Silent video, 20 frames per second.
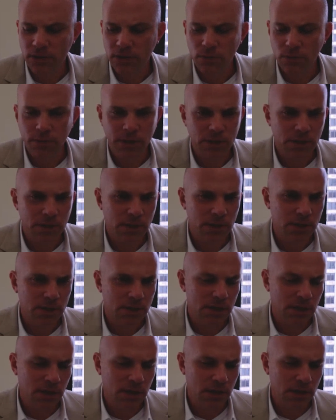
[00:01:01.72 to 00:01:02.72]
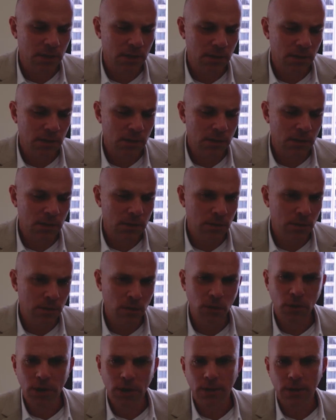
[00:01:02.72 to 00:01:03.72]
that do business in
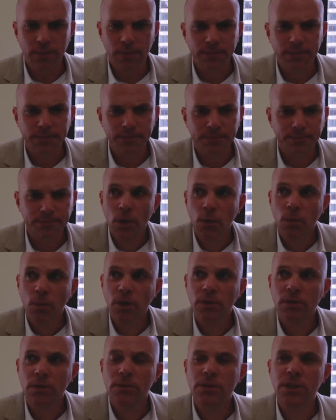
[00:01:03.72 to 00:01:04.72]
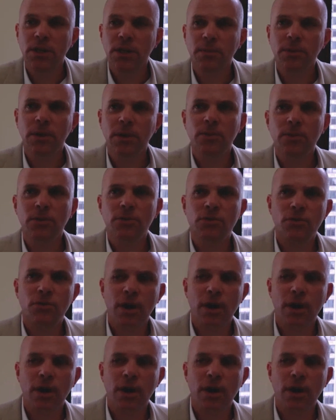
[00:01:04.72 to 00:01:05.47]
New York. Well, CMW